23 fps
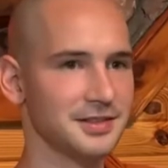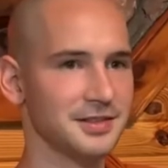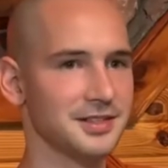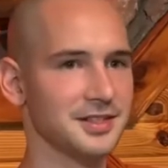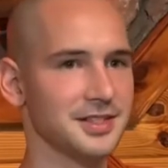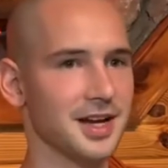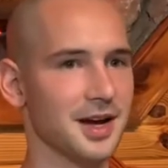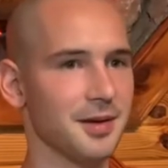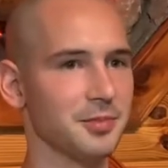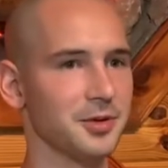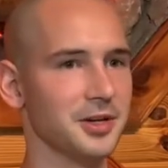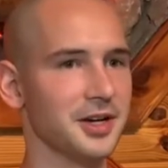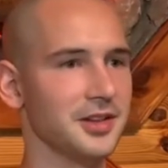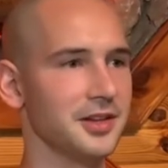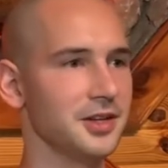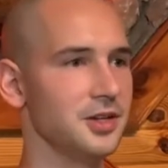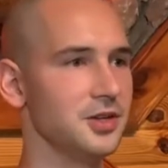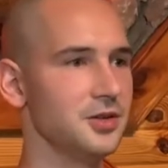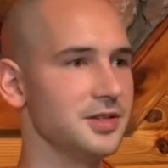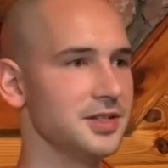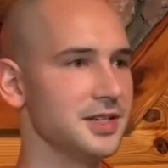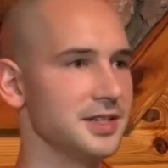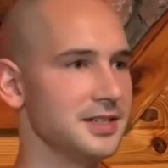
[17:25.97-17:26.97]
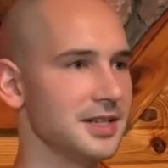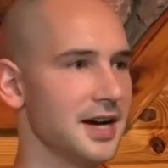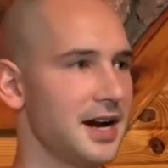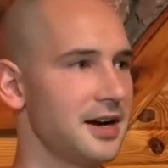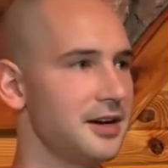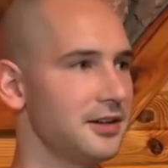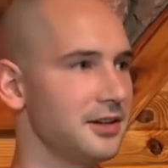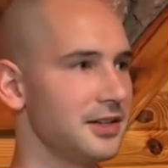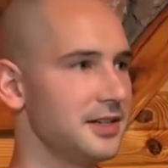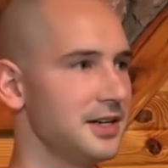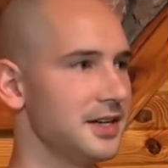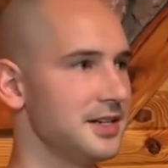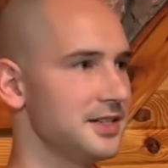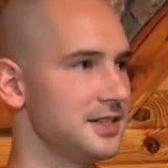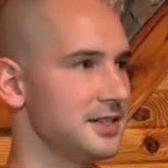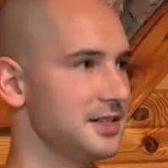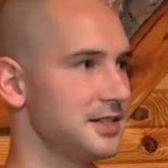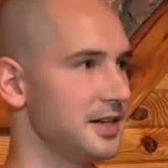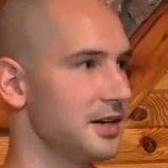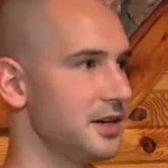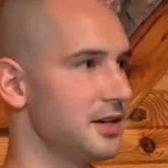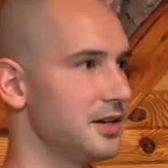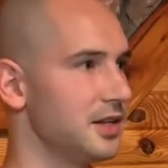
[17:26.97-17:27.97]
stop reading the news entirely
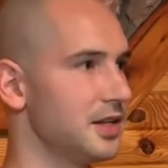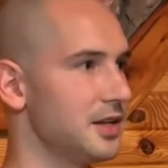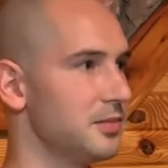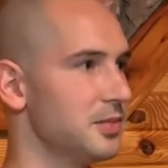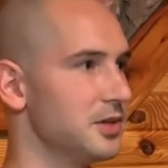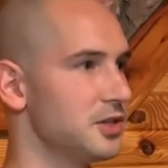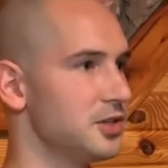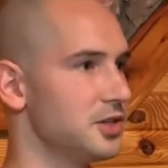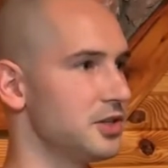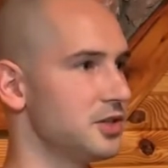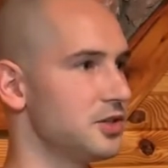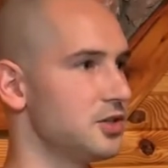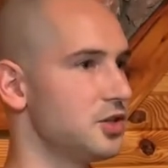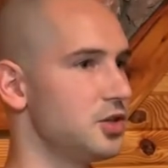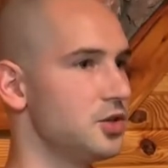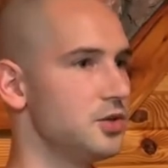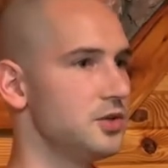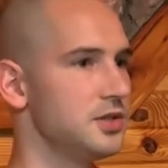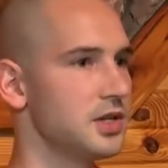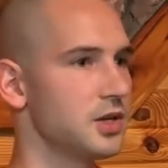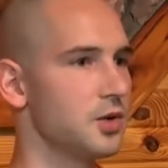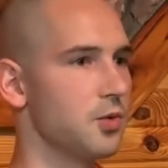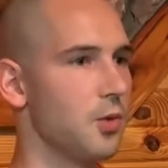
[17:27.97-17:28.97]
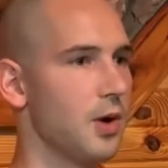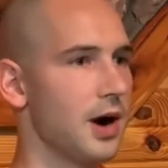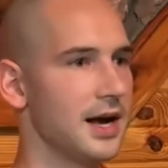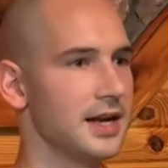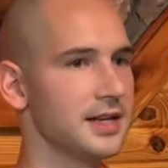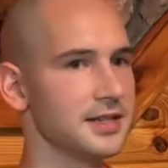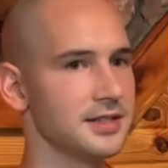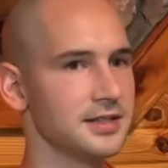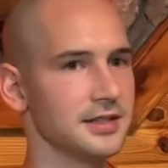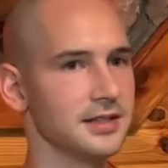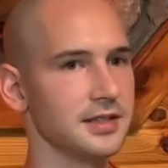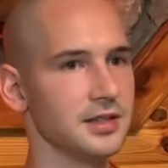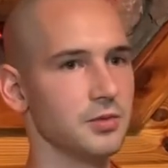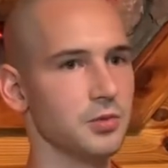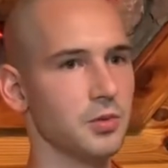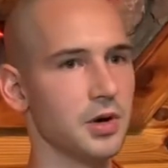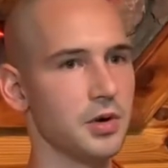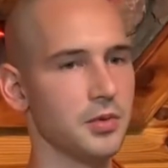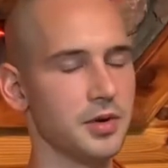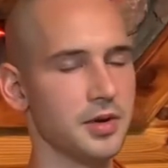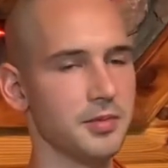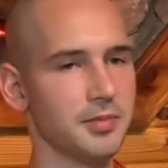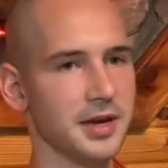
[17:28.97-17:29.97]
necessarily, but just choosing wisely
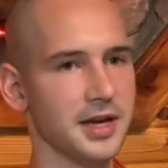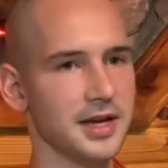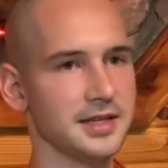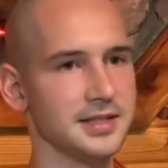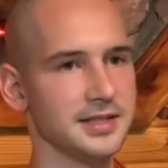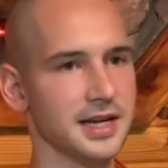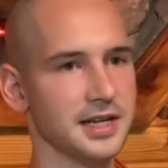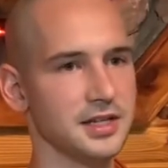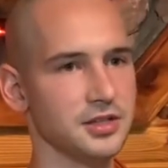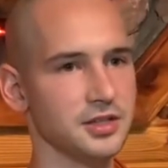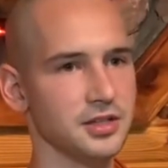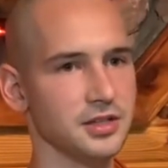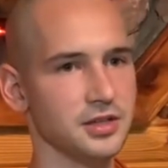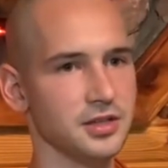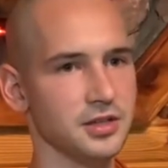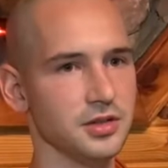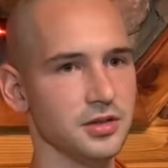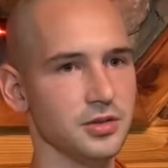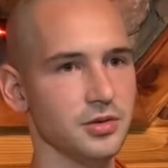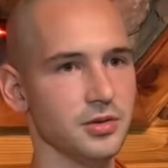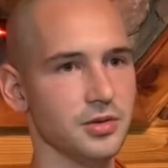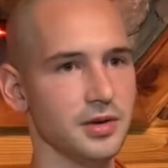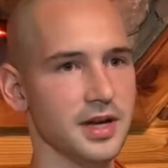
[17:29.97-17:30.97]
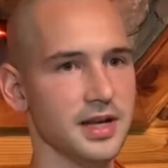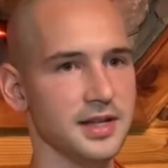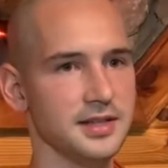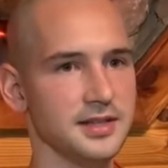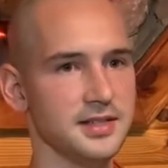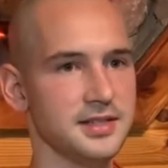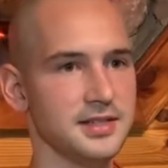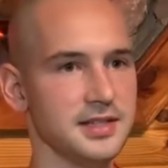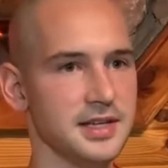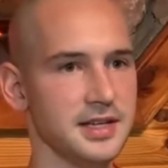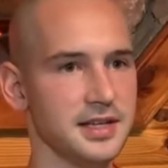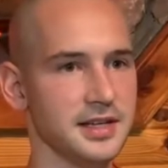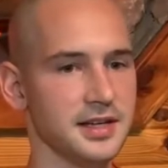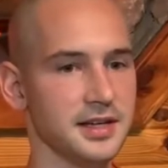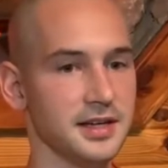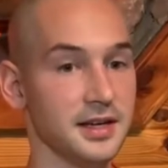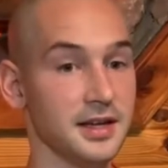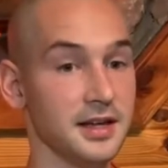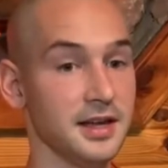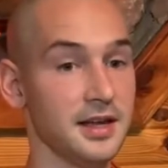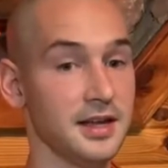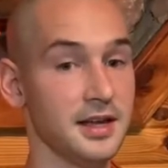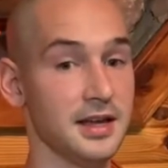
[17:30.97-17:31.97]
what we pay attention to and
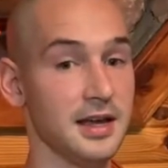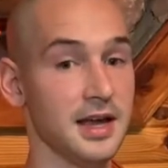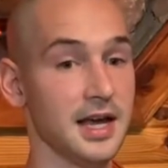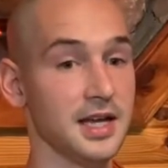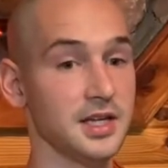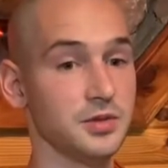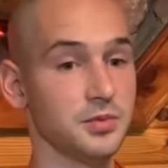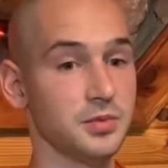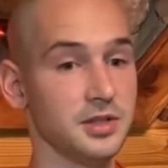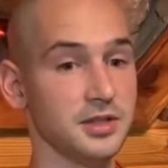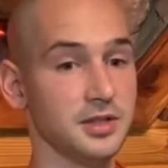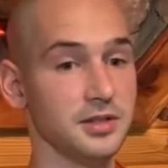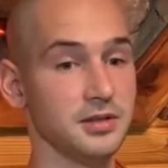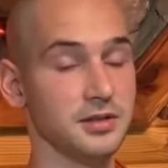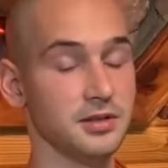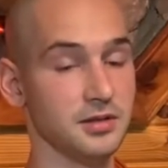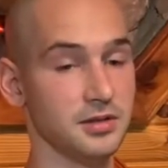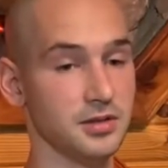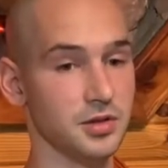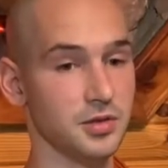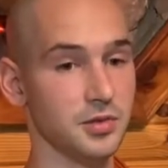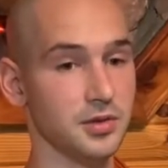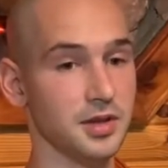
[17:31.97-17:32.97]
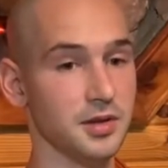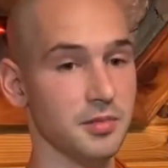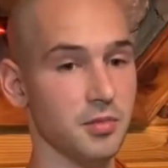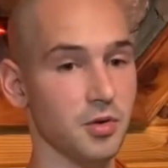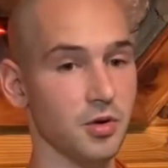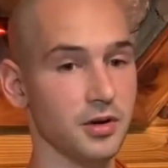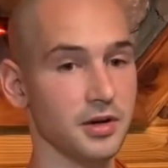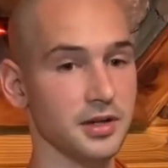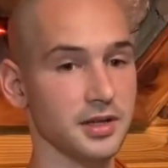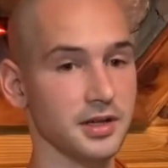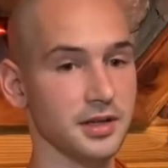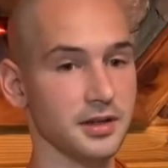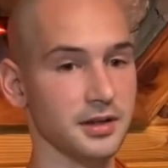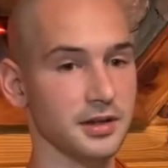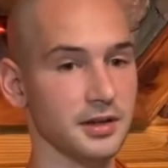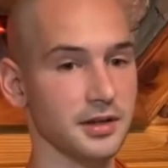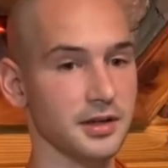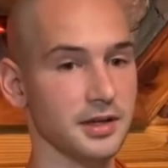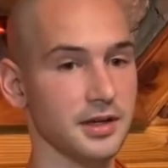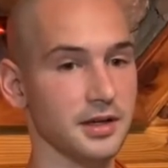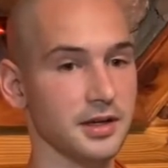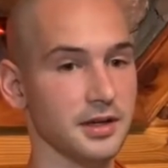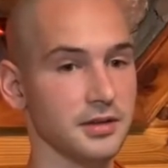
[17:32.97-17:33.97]
seeing, as we do in the morning,
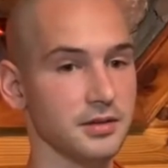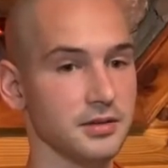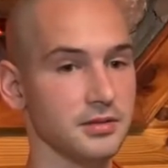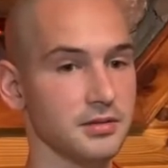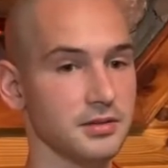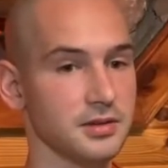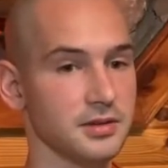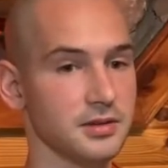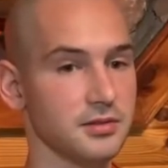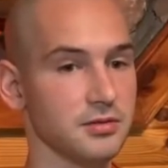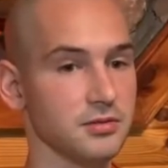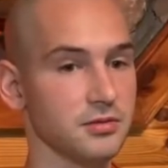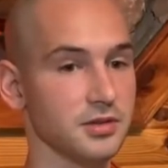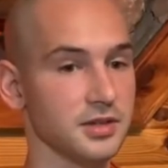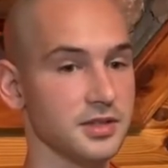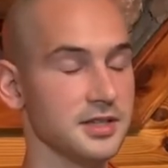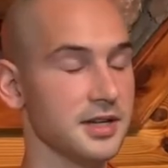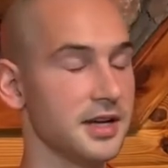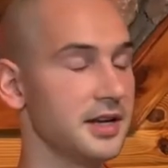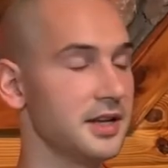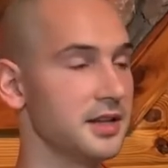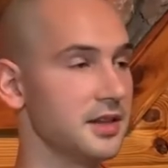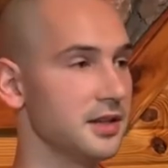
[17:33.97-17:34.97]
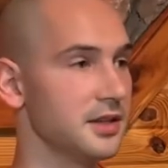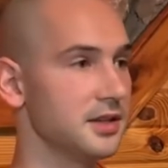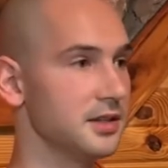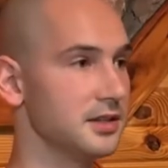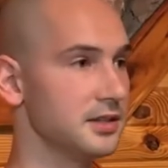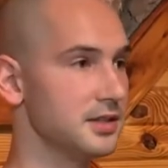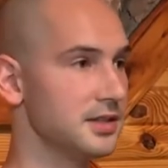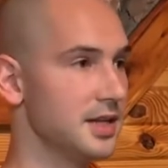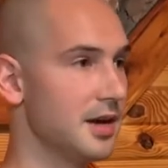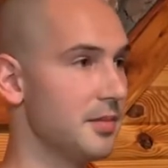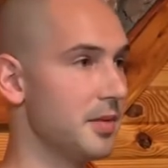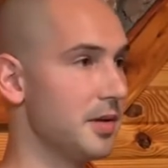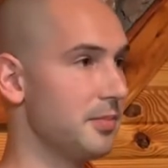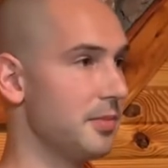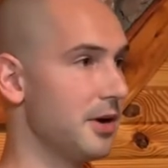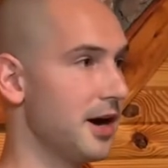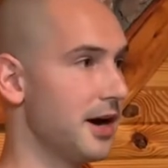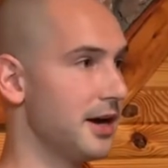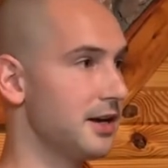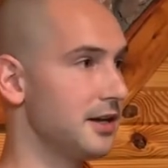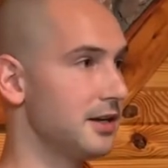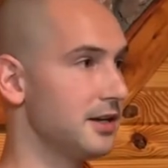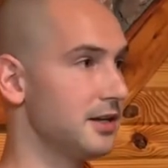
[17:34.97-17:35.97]
reciting the
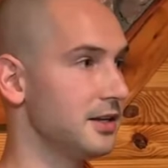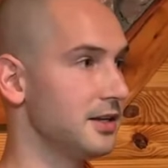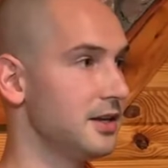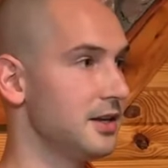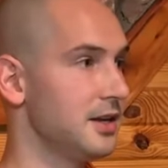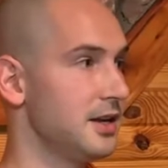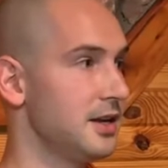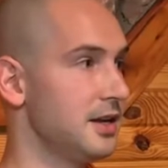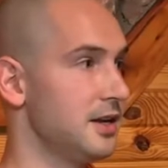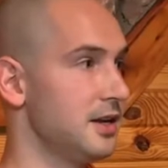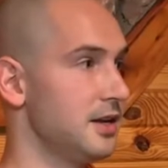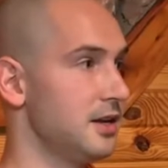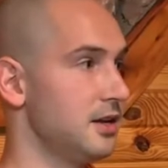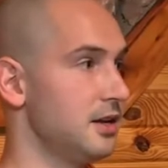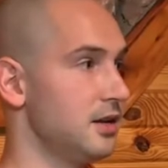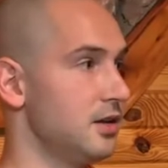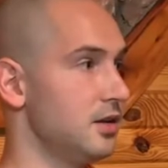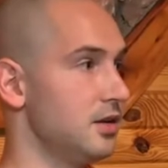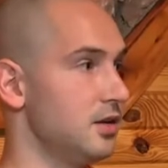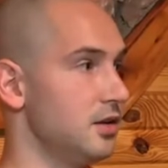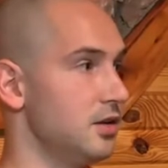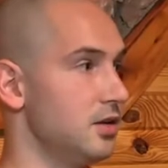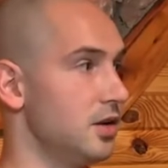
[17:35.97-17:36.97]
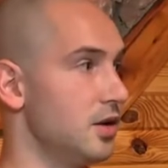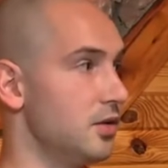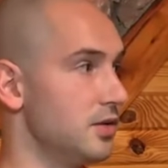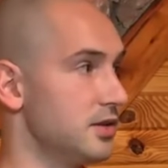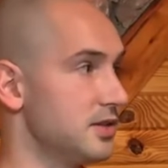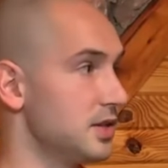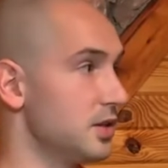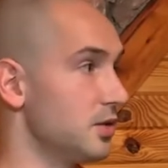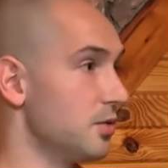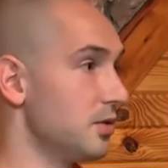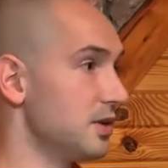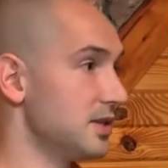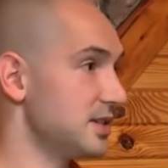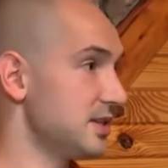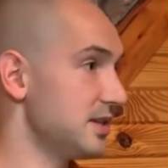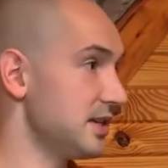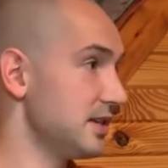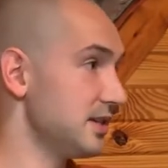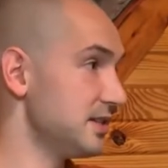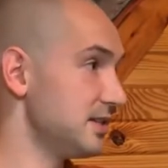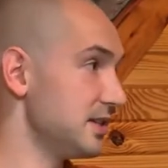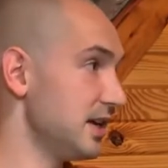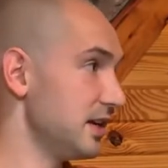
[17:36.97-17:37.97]
Dhammapada, noticing what's
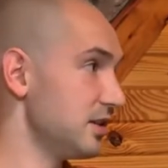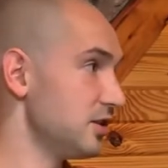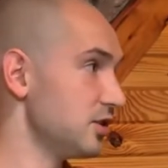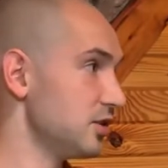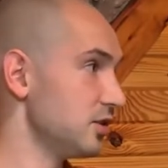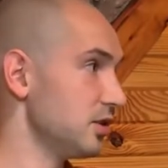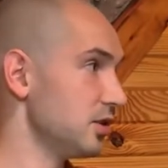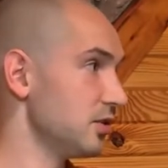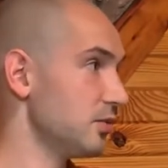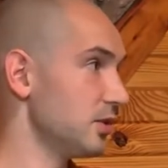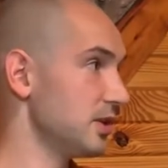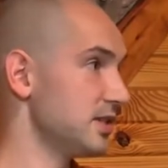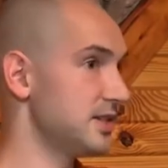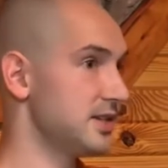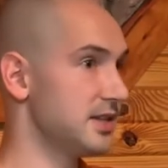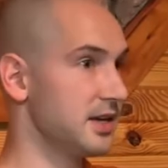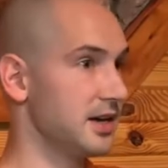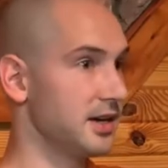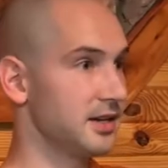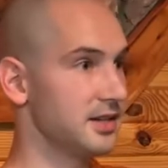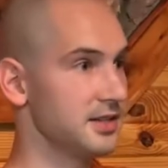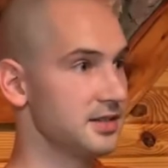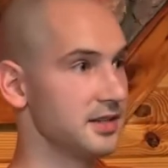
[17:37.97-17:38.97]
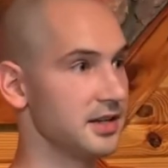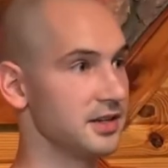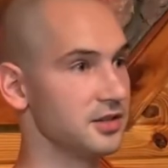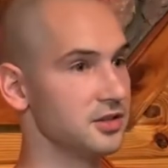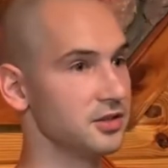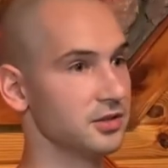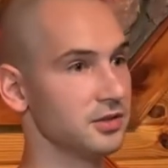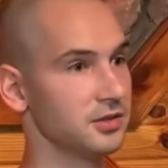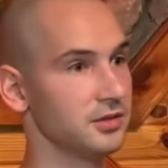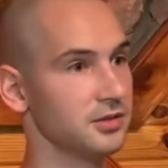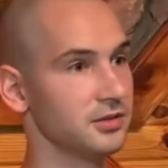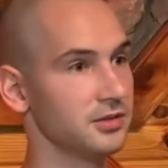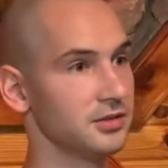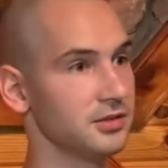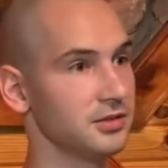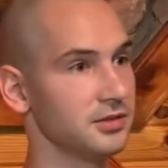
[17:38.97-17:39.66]
the essential and what's the unessential,